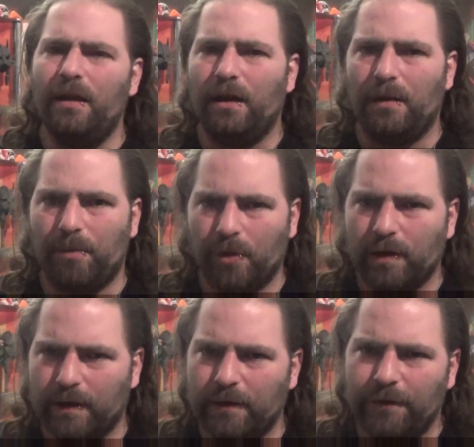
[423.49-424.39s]
a
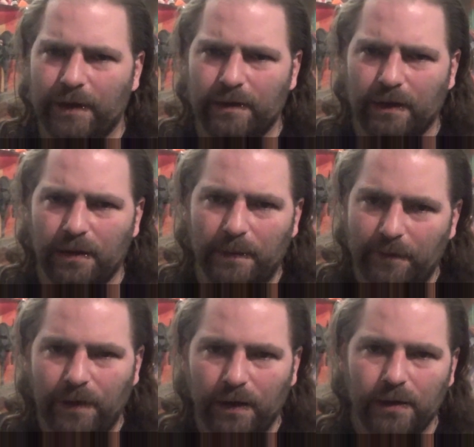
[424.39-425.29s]
product of their time, if you
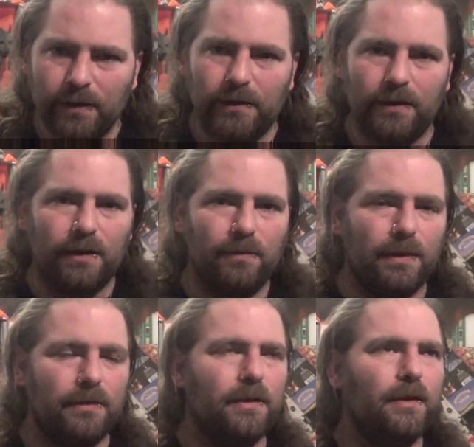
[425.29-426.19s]
like. You know, when
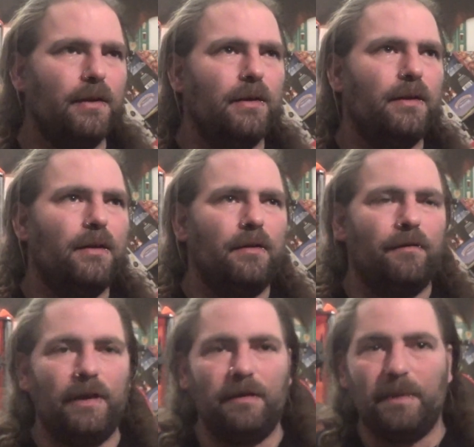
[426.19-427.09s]

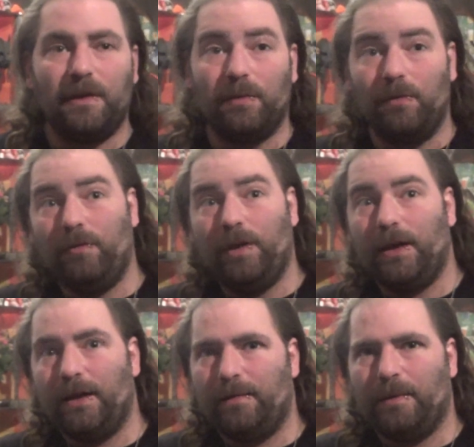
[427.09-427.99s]
these beers were
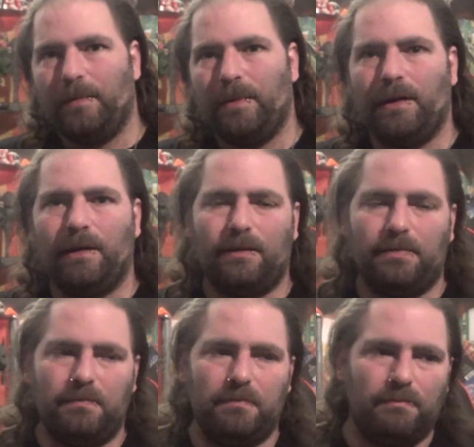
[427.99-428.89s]
really popular,
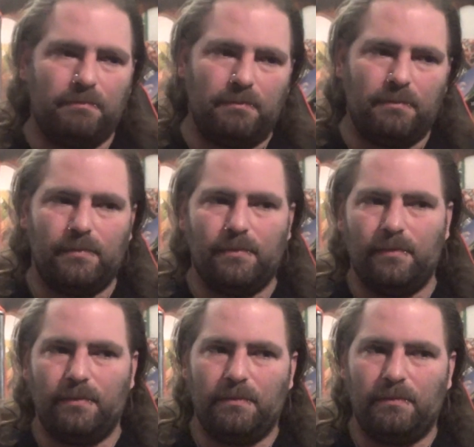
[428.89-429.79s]

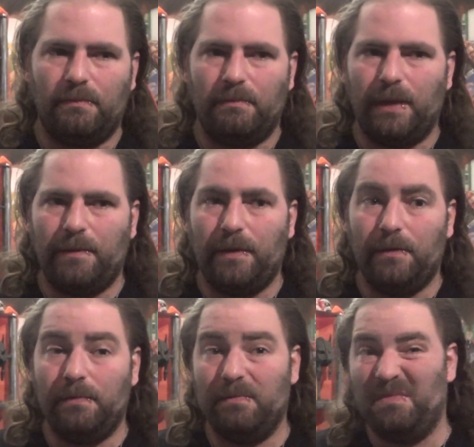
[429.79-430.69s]
maybe
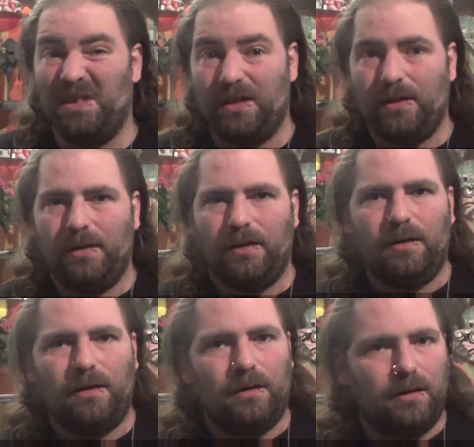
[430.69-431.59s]

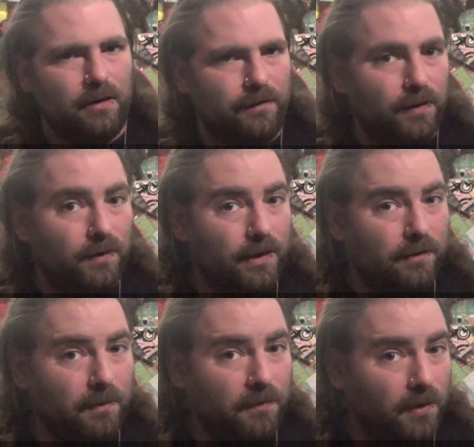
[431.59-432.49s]
a few years
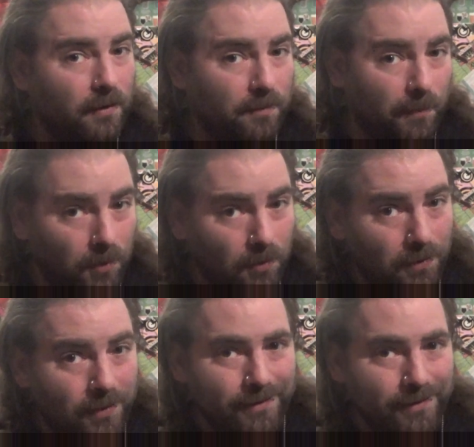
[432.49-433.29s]
before I was born.